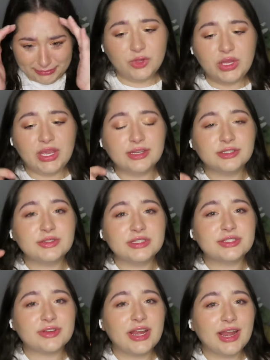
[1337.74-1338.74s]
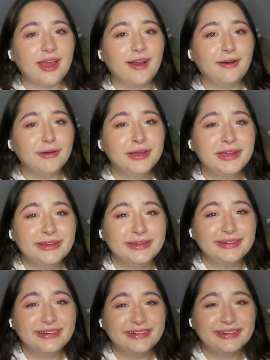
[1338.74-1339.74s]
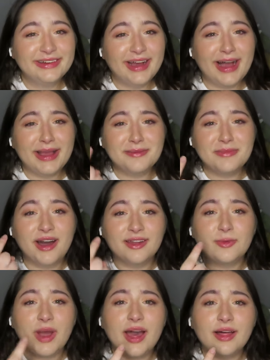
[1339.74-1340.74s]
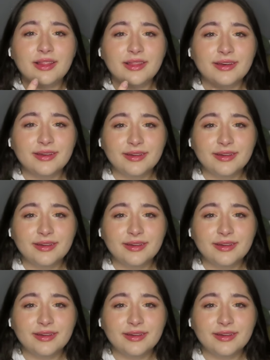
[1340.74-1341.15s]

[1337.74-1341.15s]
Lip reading: You can't do this right now. I am unwell.